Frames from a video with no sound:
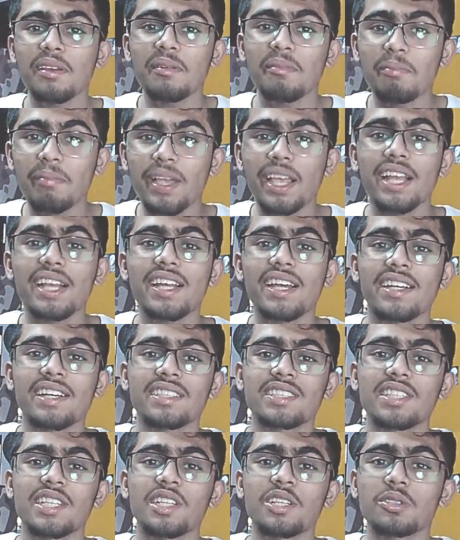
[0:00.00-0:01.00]
made
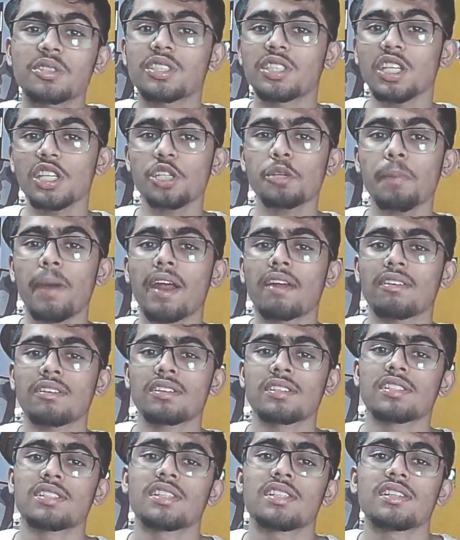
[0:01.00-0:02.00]
us into such
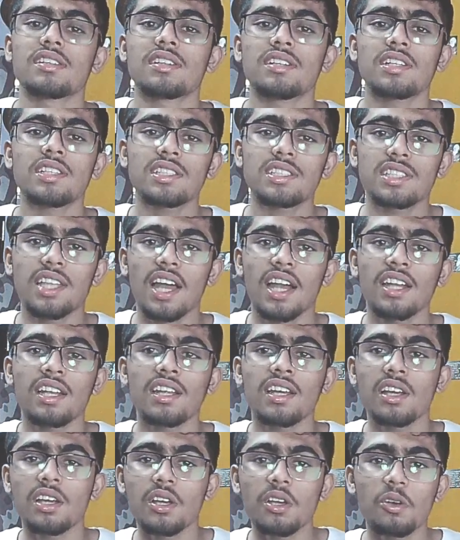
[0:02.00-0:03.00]
pattern seekers that
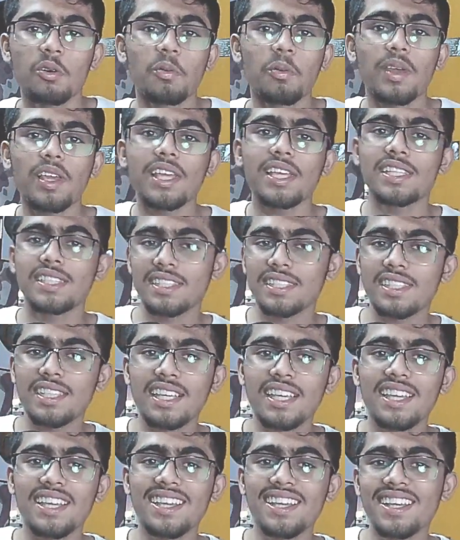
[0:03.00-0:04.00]
we
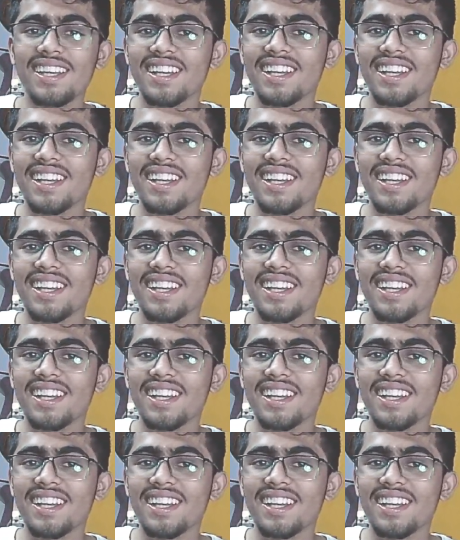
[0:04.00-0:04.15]
see